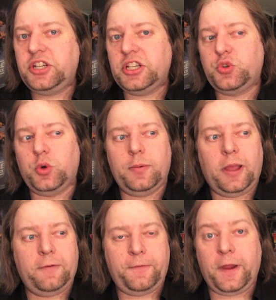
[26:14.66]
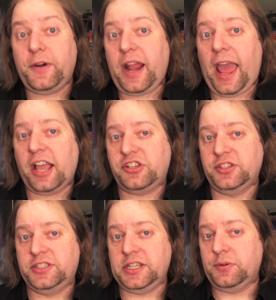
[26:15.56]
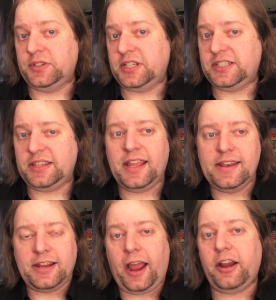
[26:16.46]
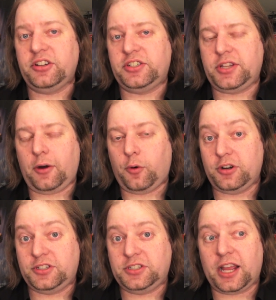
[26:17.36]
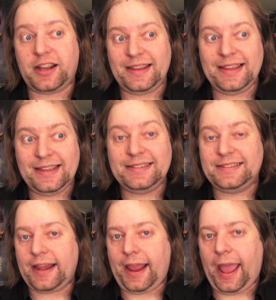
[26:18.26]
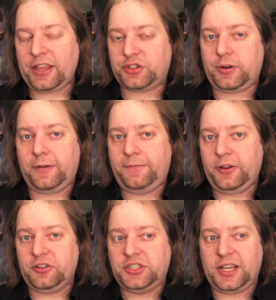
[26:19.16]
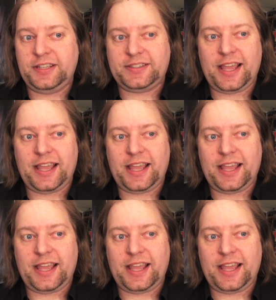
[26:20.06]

just one of my favorite action sequences in the entire Star Wars saga is that asteroid field chase,